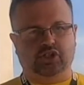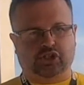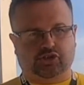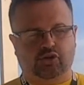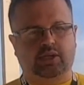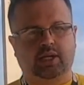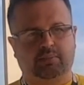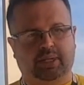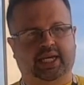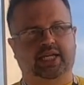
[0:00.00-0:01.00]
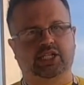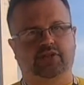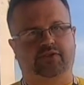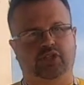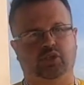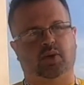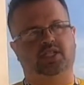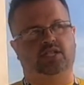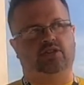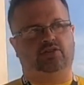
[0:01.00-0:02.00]
truly begins for the
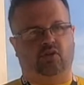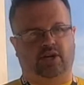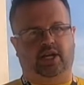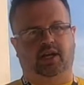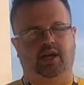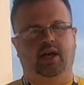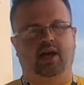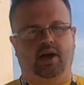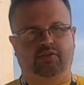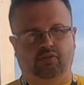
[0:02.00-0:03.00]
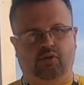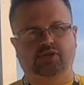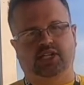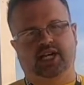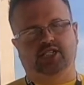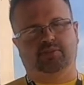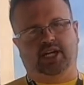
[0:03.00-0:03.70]
20th running of the Rotax